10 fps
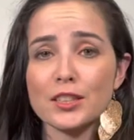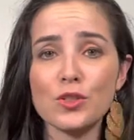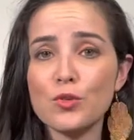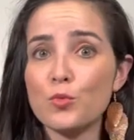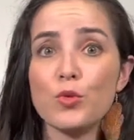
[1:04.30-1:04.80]
that
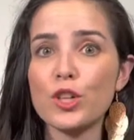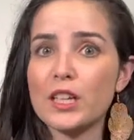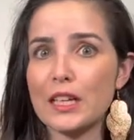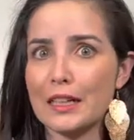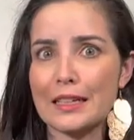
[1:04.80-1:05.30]
you would
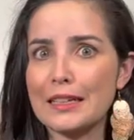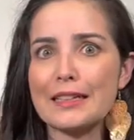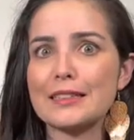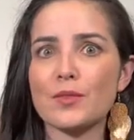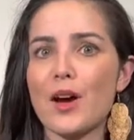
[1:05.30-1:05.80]

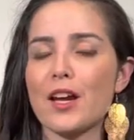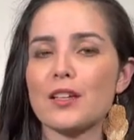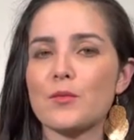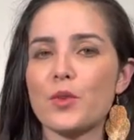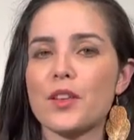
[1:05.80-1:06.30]
clean the
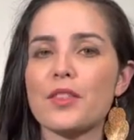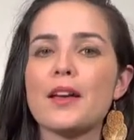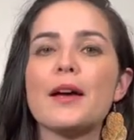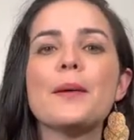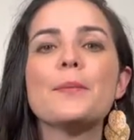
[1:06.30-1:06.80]
violin with,
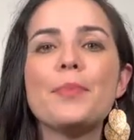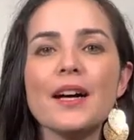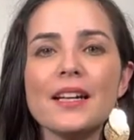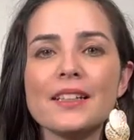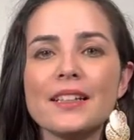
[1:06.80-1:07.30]

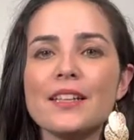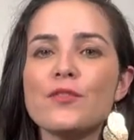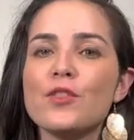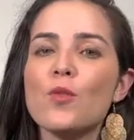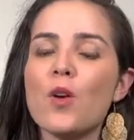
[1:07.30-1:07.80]
but if
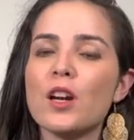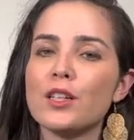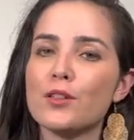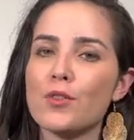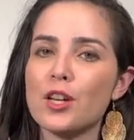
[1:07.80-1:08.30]
you are
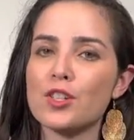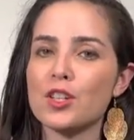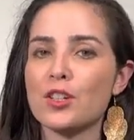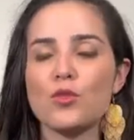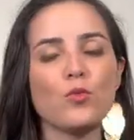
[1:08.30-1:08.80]
in a rush
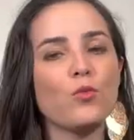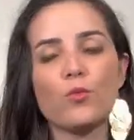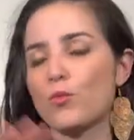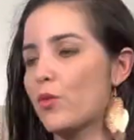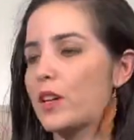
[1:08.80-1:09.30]
and
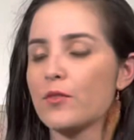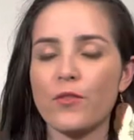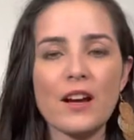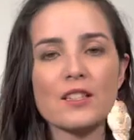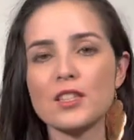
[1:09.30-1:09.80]
you want to
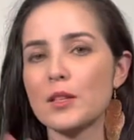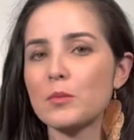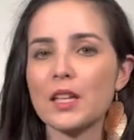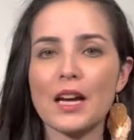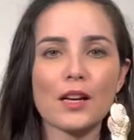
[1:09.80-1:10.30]
find
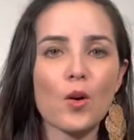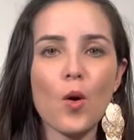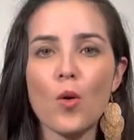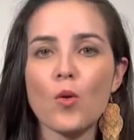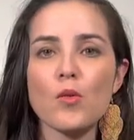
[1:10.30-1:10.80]
something at
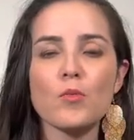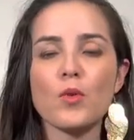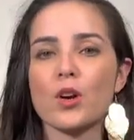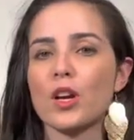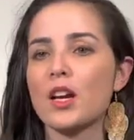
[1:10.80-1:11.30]
home
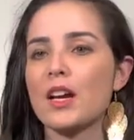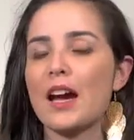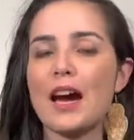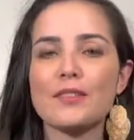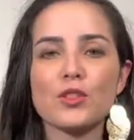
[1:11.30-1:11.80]
or
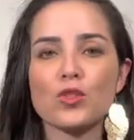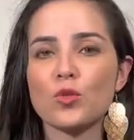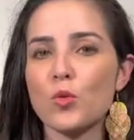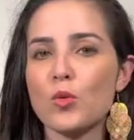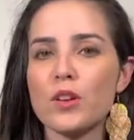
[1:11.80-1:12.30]
at the
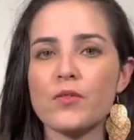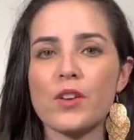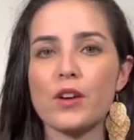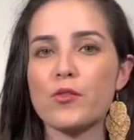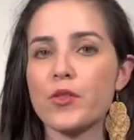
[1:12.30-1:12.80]
store
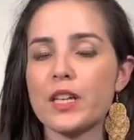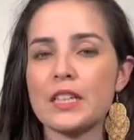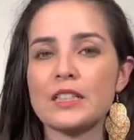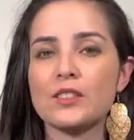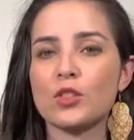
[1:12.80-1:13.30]
very
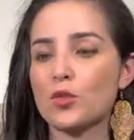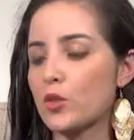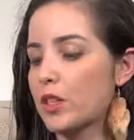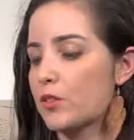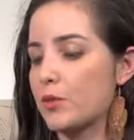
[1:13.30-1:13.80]
quickly so you
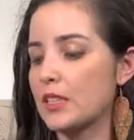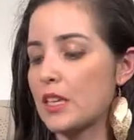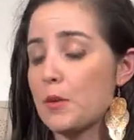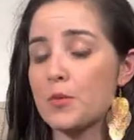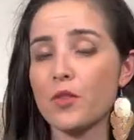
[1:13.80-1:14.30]
can
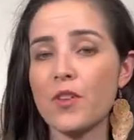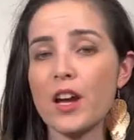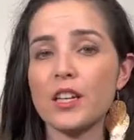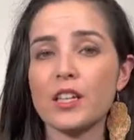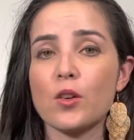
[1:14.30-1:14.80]
retape your
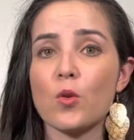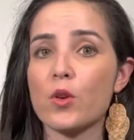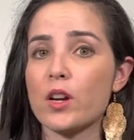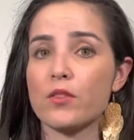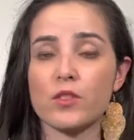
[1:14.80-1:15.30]
violin
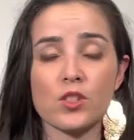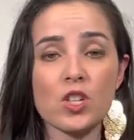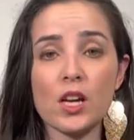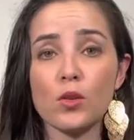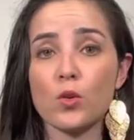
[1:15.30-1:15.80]
or the
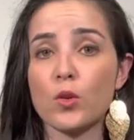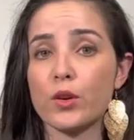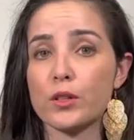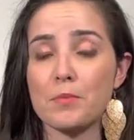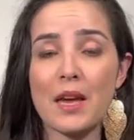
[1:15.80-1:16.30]
cello
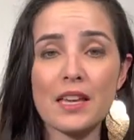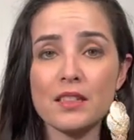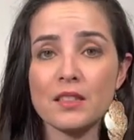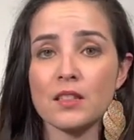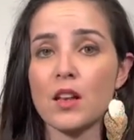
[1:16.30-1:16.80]
or the
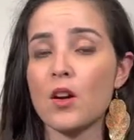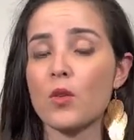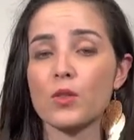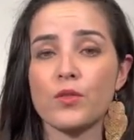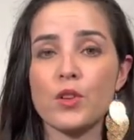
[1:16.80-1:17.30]
bass
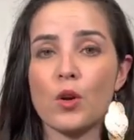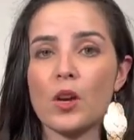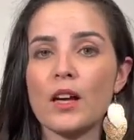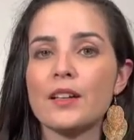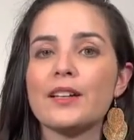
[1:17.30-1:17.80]
or the
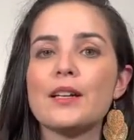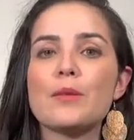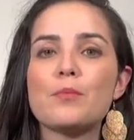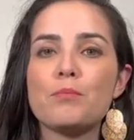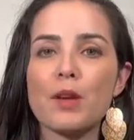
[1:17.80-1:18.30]
viola,
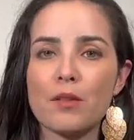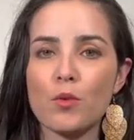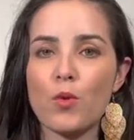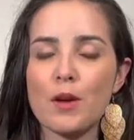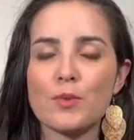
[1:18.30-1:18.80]
baby
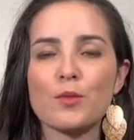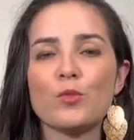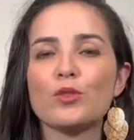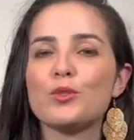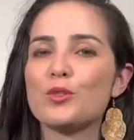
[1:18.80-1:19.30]
wipes
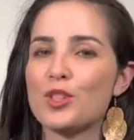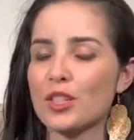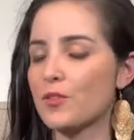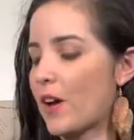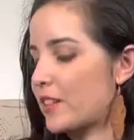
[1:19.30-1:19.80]
will do
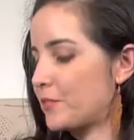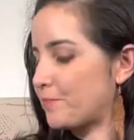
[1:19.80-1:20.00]
just fine.